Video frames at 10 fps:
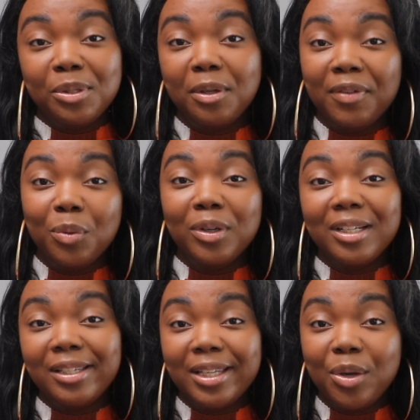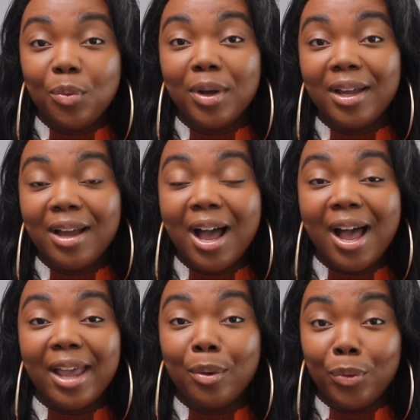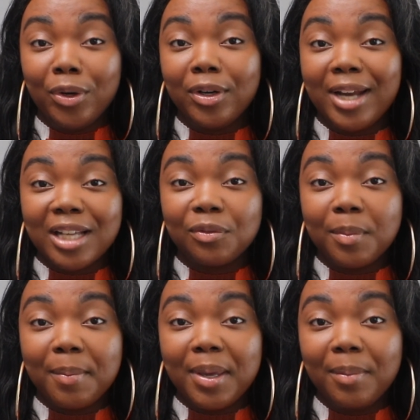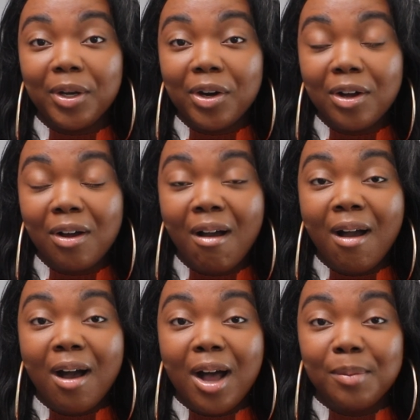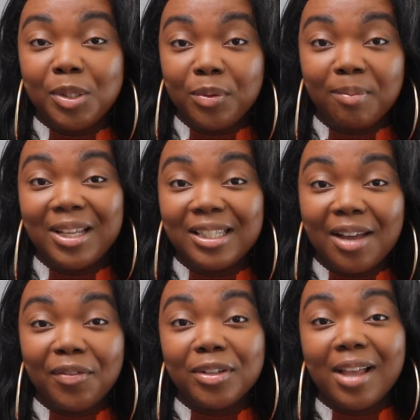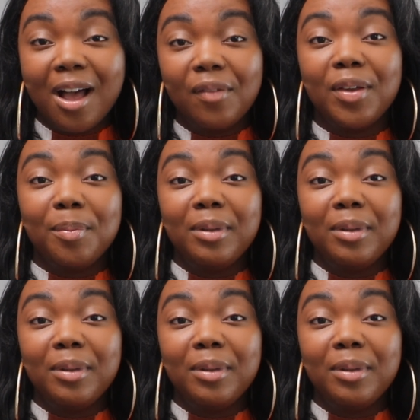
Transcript: So if you want to see what I ordered next for my baby girl to replace that first outfit,